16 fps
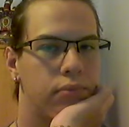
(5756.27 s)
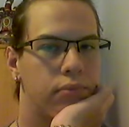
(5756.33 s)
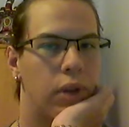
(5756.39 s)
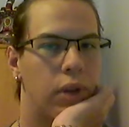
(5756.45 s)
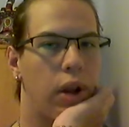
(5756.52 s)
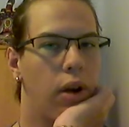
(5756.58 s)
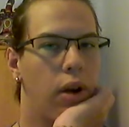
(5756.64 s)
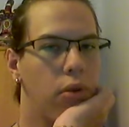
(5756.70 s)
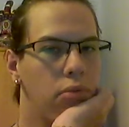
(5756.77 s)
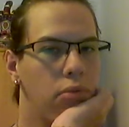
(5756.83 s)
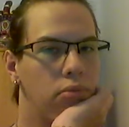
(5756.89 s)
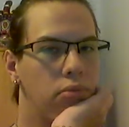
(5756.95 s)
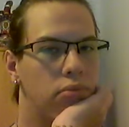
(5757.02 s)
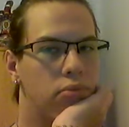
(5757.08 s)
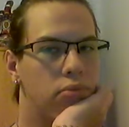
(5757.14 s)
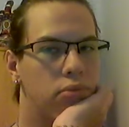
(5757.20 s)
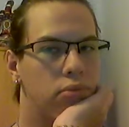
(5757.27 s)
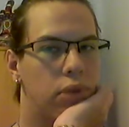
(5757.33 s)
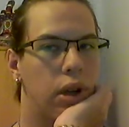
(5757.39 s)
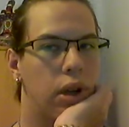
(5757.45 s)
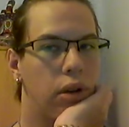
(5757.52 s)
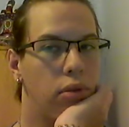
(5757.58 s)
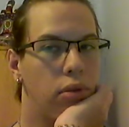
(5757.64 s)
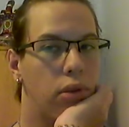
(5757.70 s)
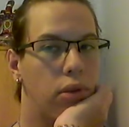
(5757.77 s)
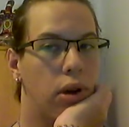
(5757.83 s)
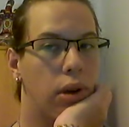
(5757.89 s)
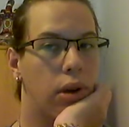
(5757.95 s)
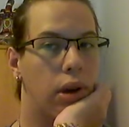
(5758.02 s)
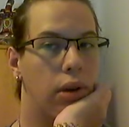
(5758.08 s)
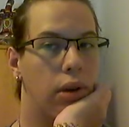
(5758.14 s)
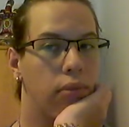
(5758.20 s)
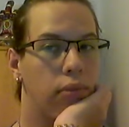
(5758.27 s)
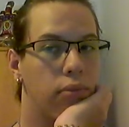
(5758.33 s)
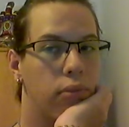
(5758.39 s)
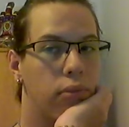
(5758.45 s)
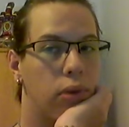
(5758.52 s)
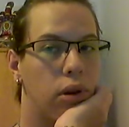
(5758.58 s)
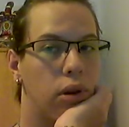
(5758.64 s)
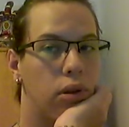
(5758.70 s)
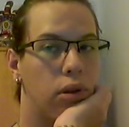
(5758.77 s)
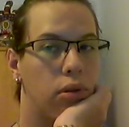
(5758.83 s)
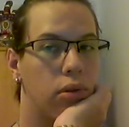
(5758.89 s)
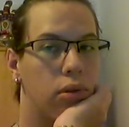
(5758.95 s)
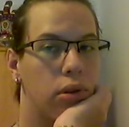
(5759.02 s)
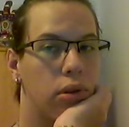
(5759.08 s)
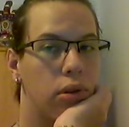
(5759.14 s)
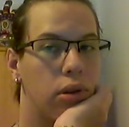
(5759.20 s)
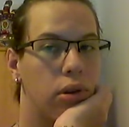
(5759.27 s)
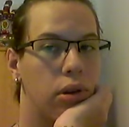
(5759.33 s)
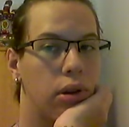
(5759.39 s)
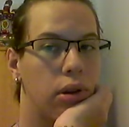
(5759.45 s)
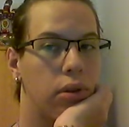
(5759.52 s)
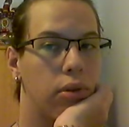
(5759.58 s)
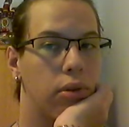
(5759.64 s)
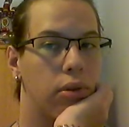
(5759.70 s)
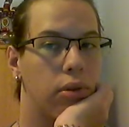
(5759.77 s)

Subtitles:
No? No? Okay. Well, alright. Well,